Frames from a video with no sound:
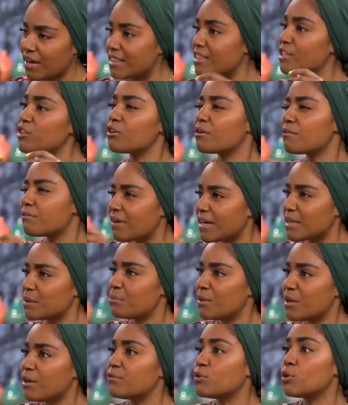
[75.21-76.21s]
I think you can find a
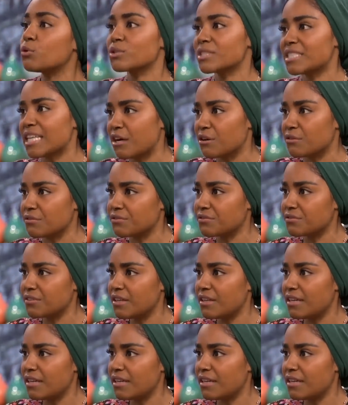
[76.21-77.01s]
bit of yourself.